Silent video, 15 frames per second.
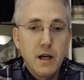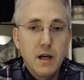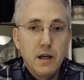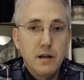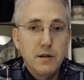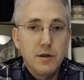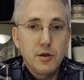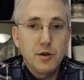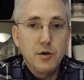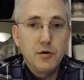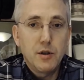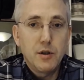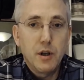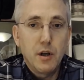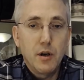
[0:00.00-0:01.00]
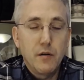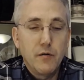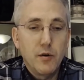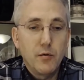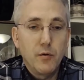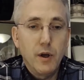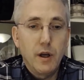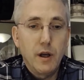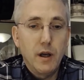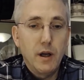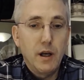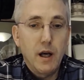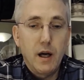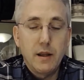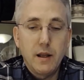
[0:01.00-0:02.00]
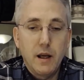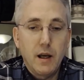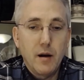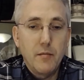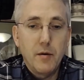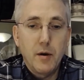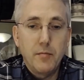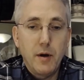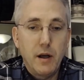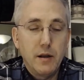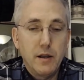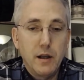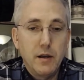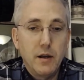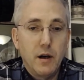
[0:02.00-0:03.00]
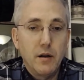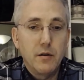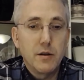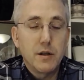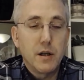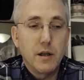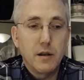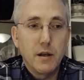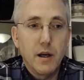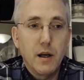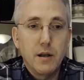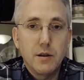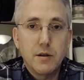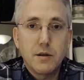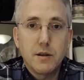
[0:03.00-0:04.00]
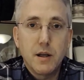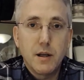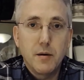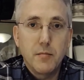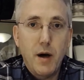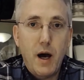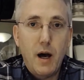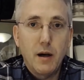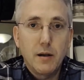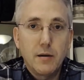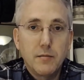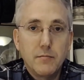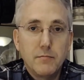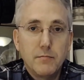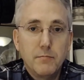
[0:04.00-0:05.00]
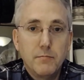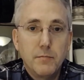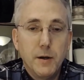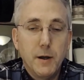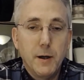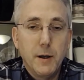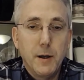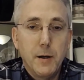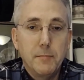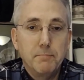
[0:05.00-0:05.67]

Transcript: just using it over the weekend. I think I'm going to pay the $10 and send it back. But